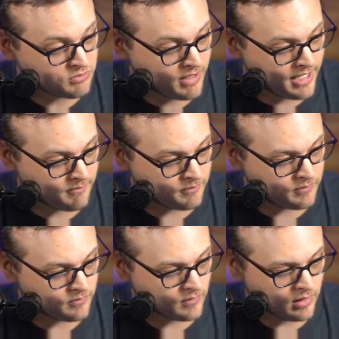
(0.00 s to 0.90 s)
Map,
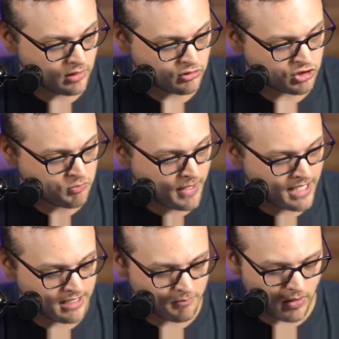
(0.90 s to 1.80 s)
just
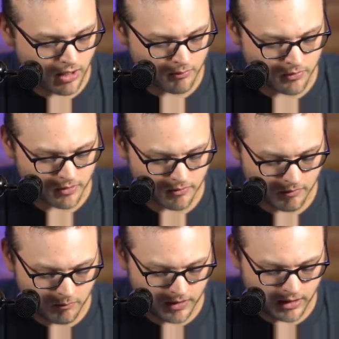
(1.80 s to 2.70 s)
banned in Pauper,
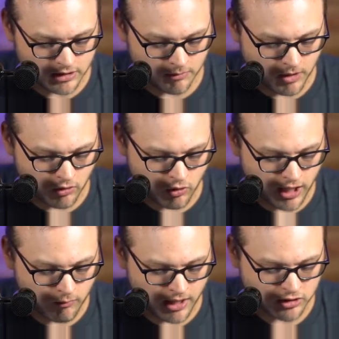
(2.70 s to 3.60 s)
but it's gonna be a
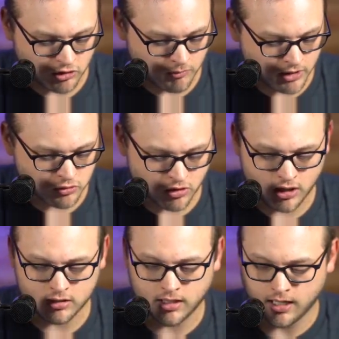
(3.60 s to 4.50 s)
great when I start my Tron